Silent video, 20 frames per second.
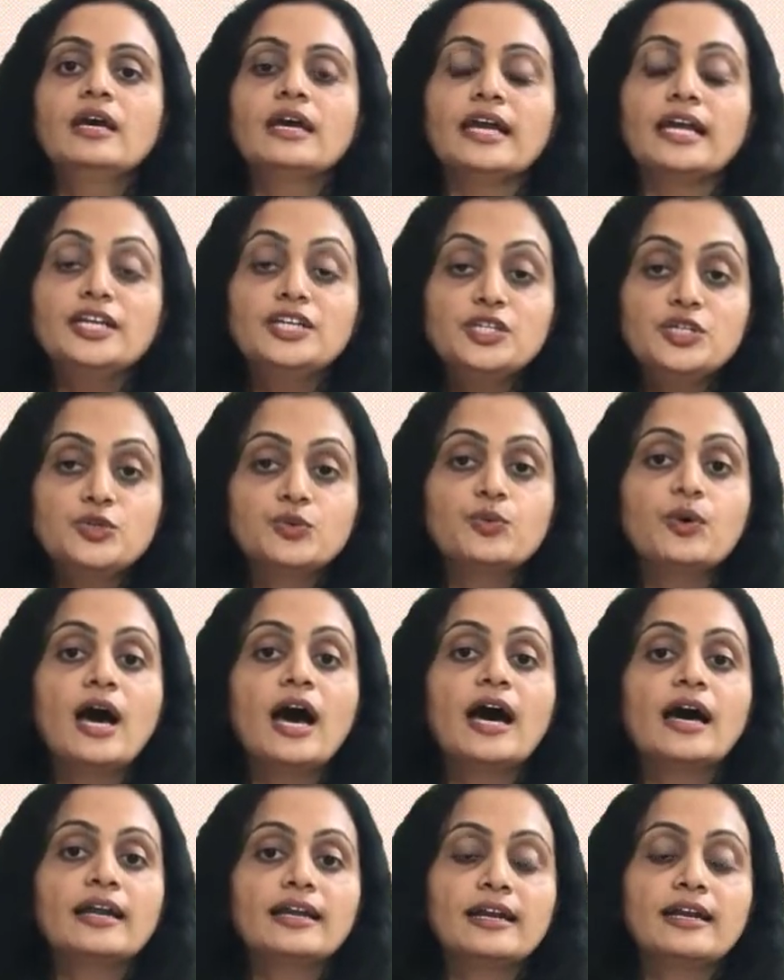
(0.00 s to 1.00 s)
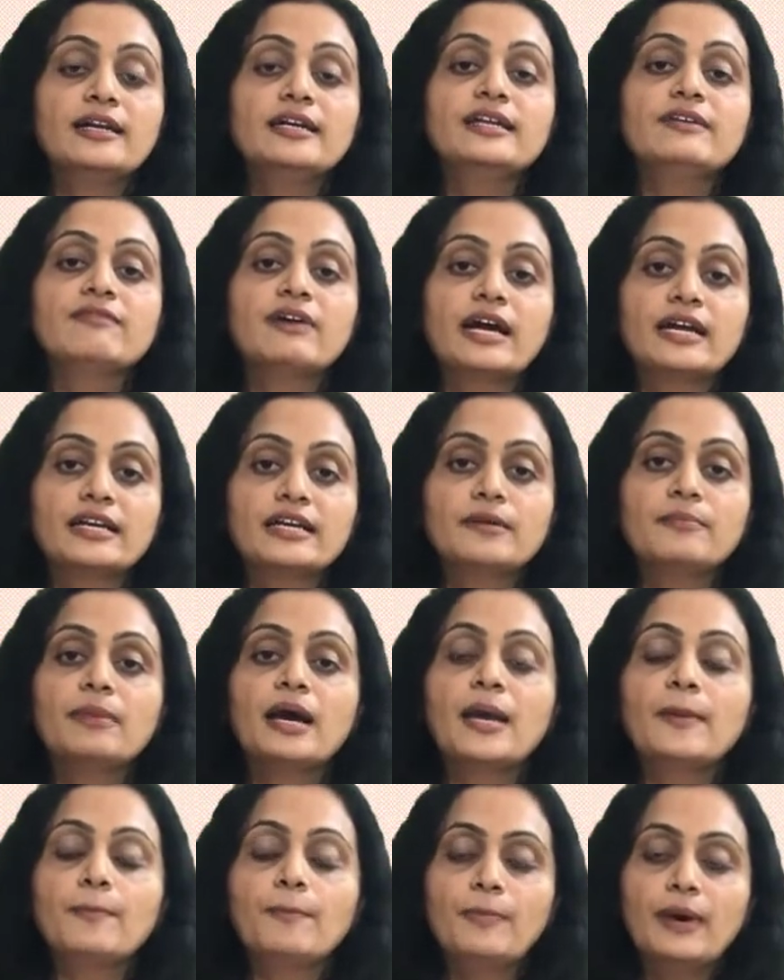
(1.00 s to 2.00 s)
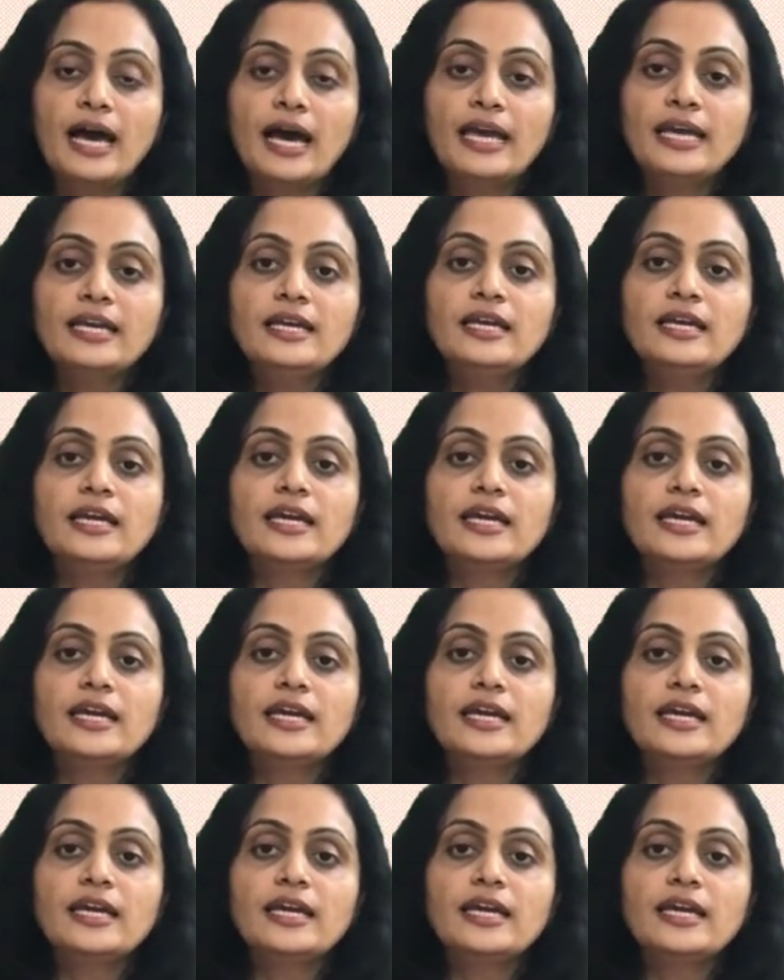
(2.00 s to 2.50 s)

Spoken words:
into RL divided by pi